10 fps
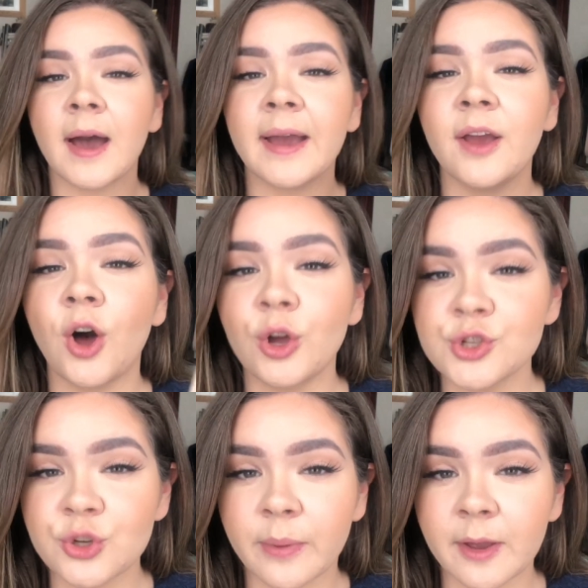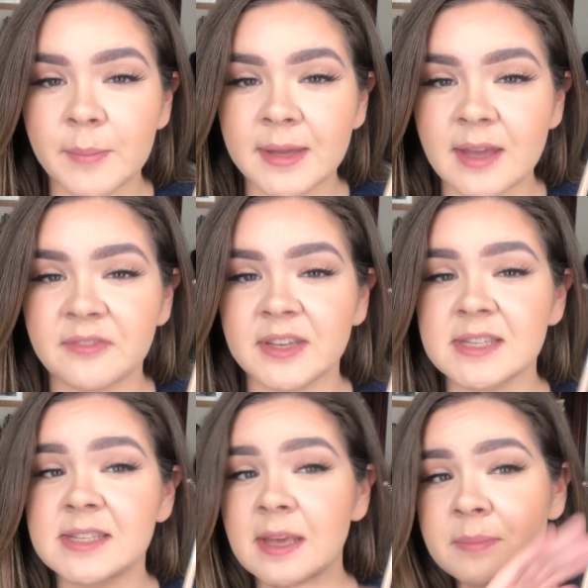I also recommend having
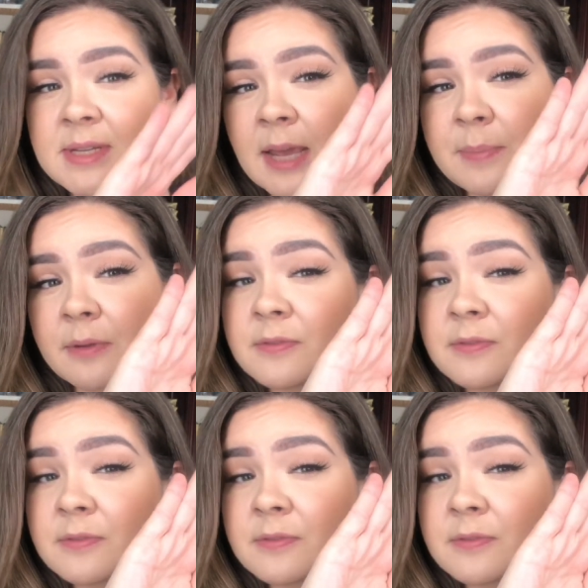some type of